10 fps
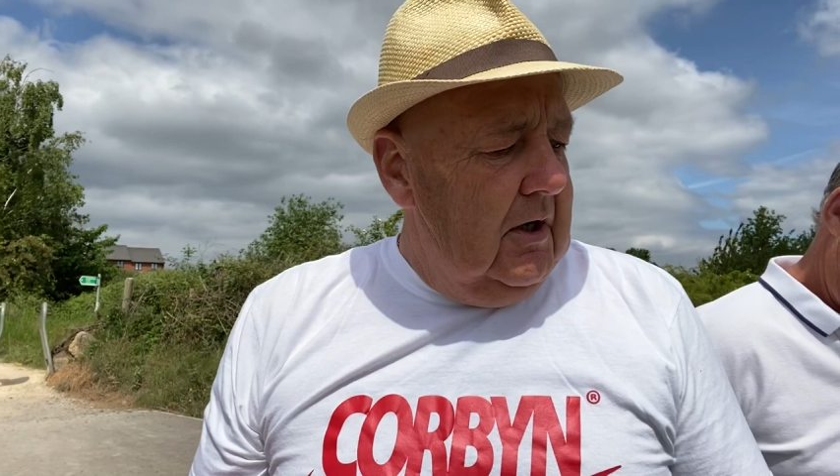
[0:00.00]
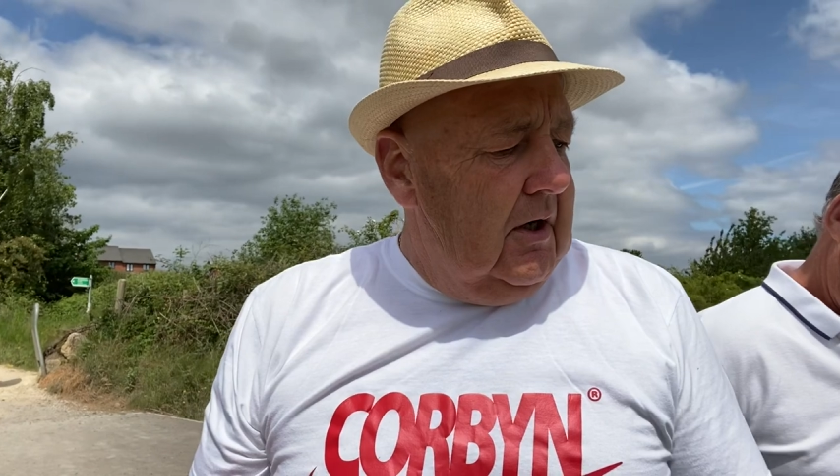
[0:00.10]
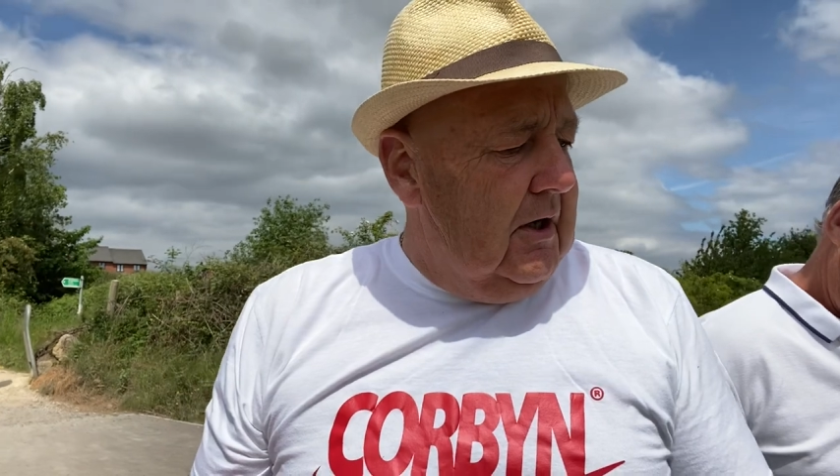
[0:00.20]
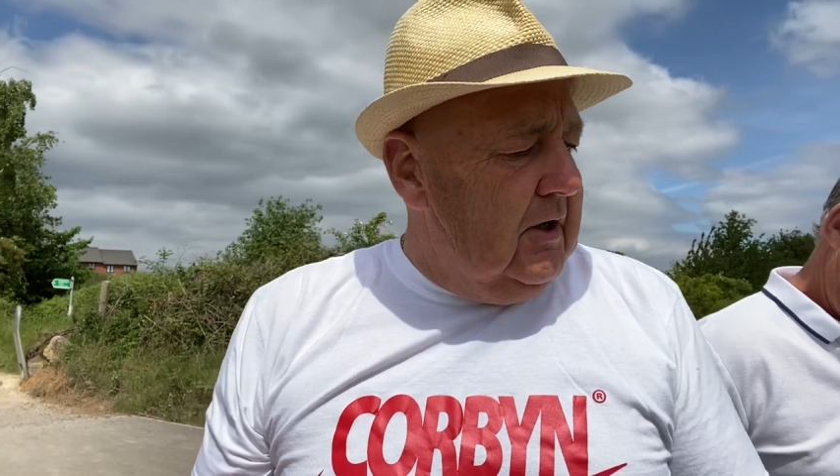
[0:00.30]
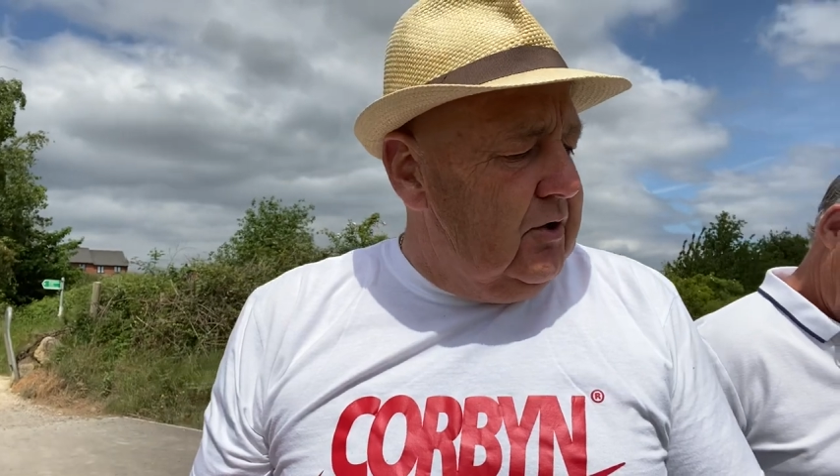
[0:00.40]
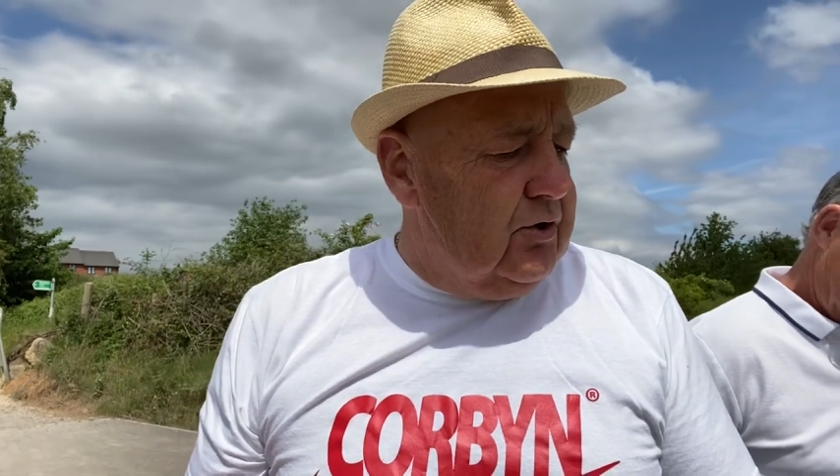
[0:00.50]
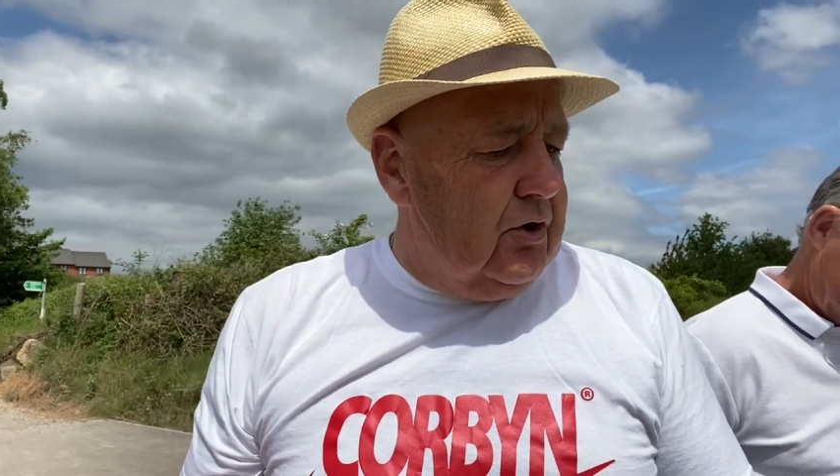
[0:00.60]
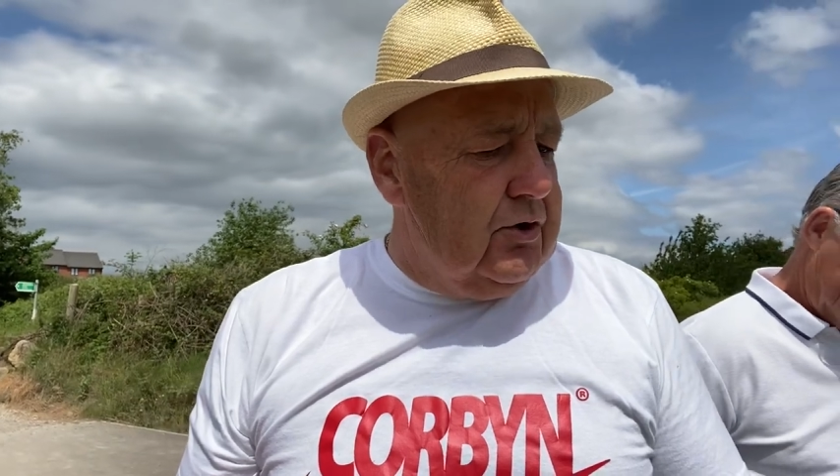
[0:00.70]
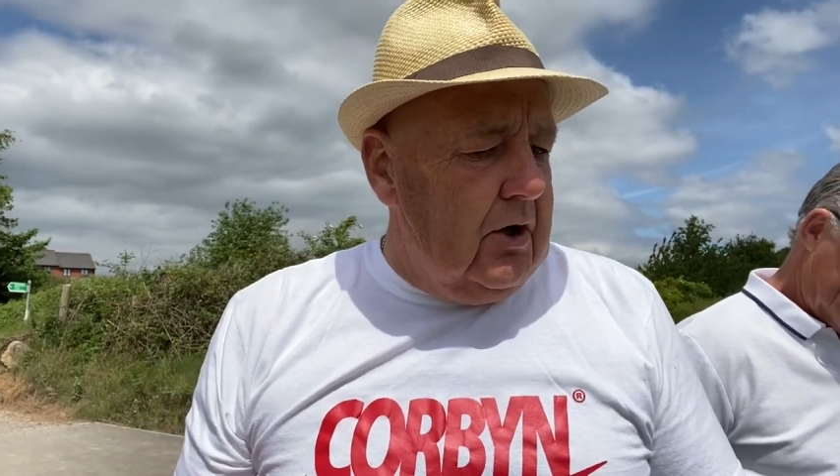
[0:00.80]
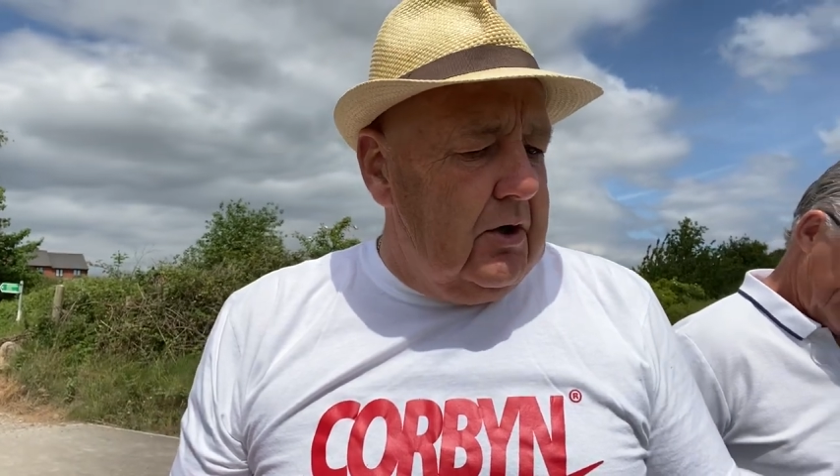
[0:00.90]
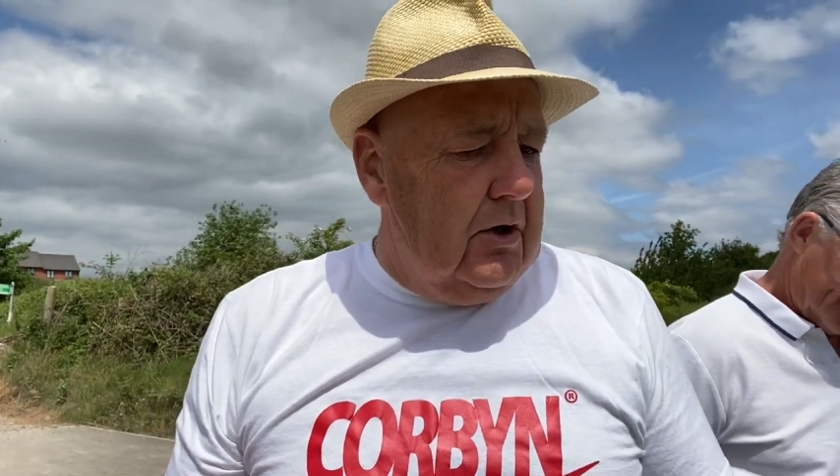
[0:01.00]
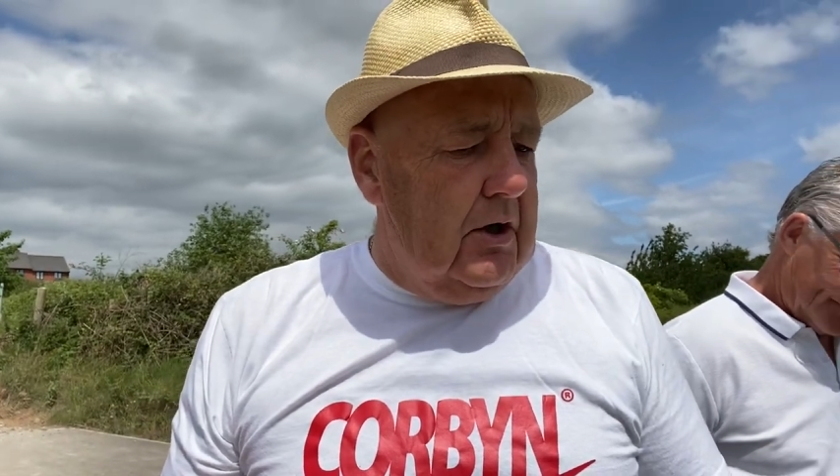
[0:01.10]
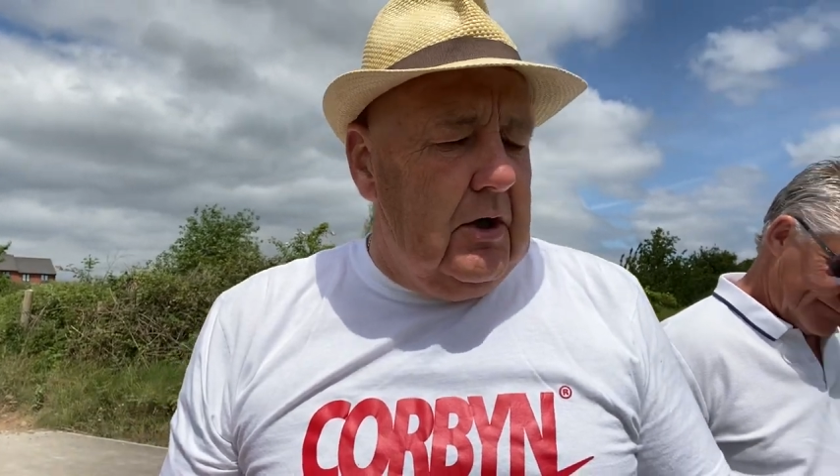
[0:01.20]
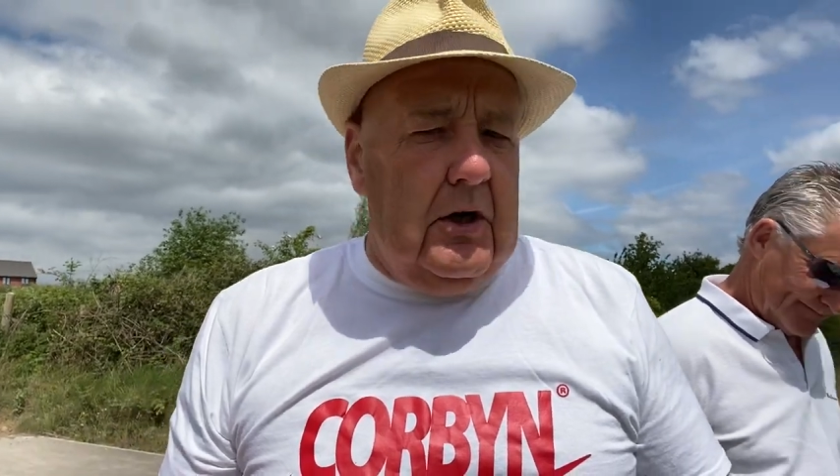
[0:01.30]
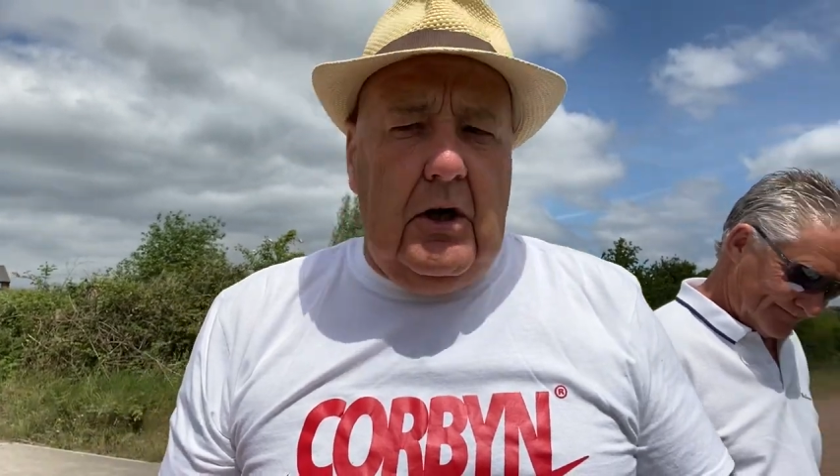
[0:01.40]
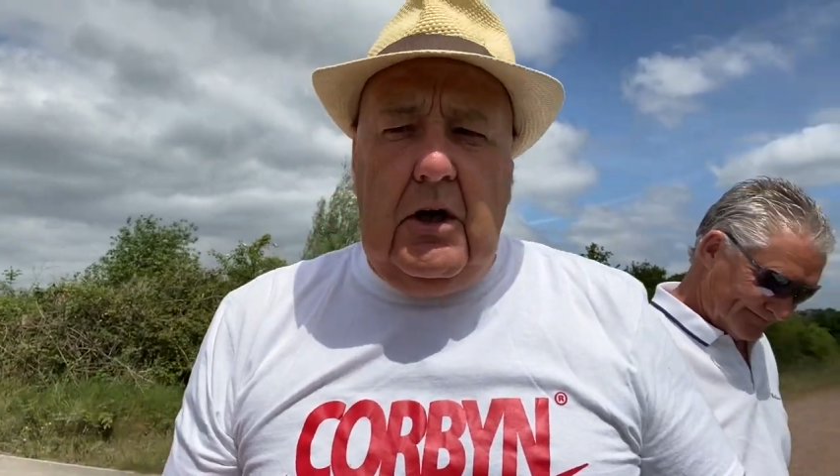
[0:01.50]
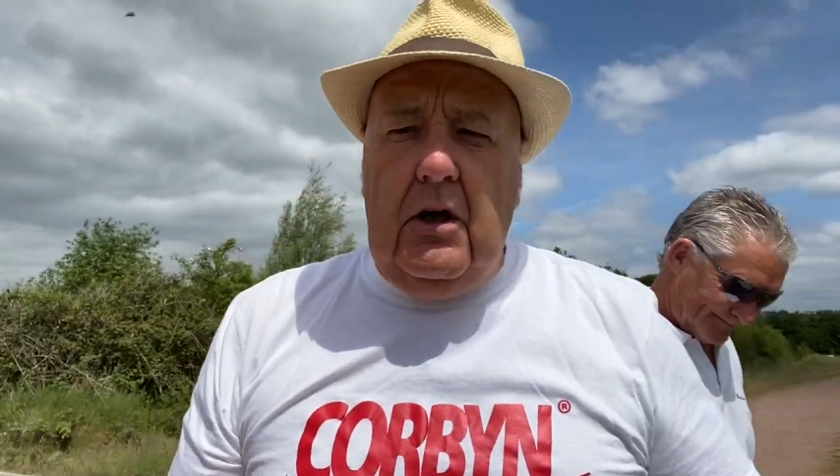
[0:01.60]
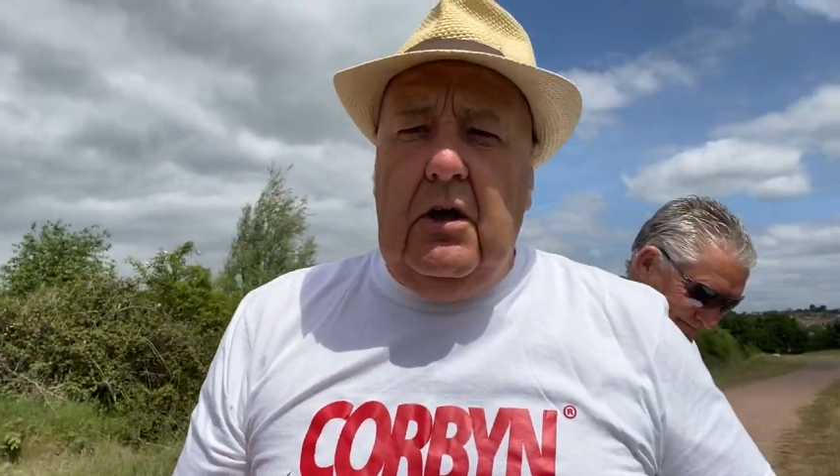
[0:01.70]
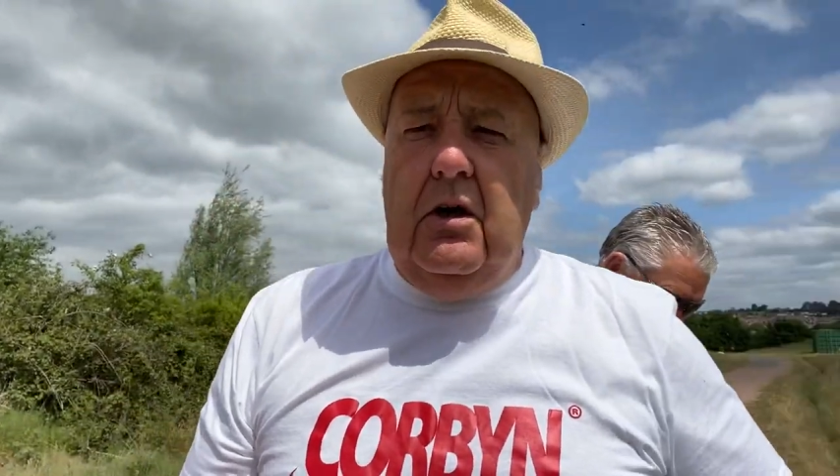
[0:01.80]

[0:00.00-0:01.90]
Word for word: And it just goes on and uh,